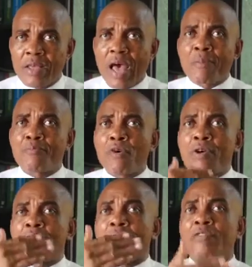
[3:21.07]
and
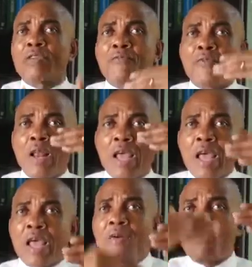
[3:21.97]

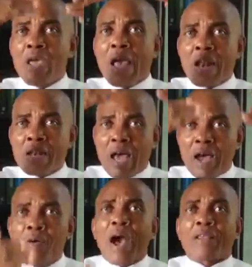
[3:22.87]
progressively we are
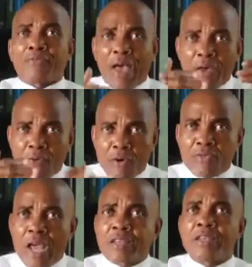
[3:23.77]
now at
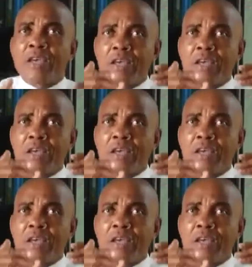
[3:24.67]
500